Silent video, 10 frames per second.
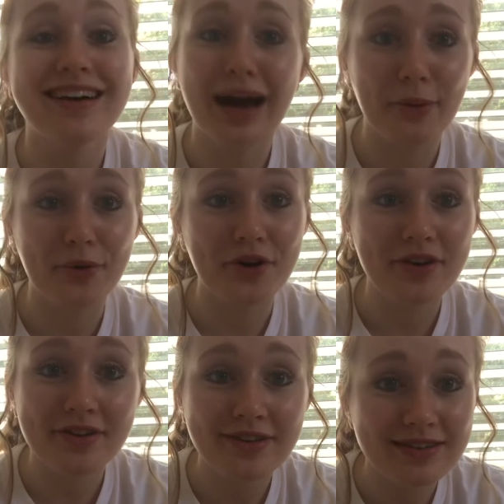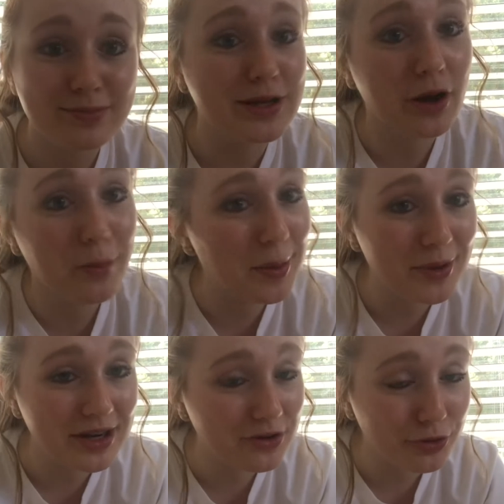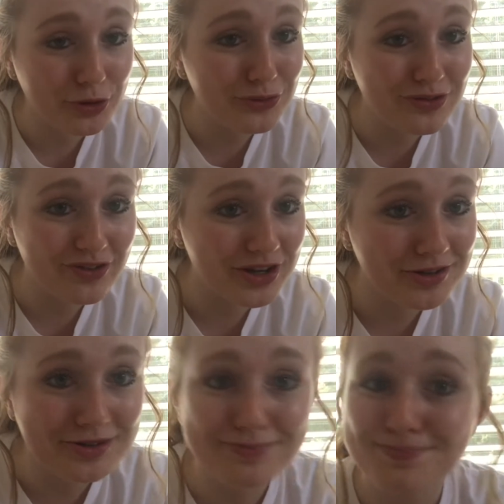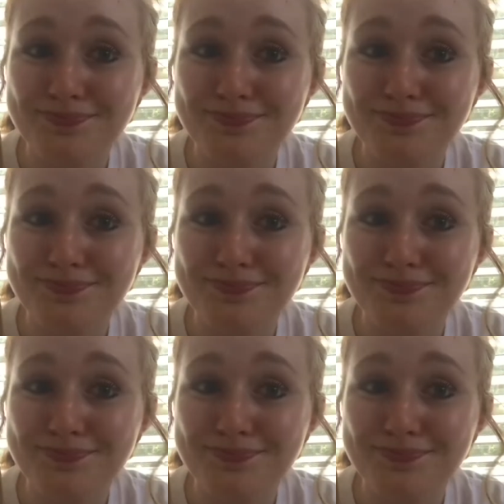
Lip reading: I would spend all my money on clothes if I could.